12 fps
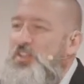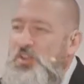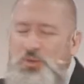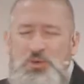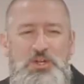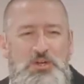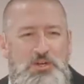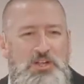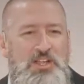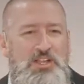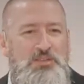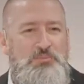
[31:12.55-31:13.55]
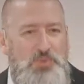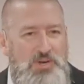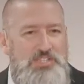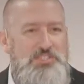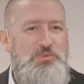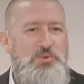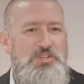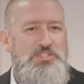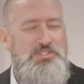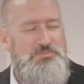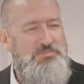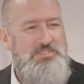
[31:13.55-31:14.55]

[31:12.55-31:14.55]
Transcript: you in praise and worship.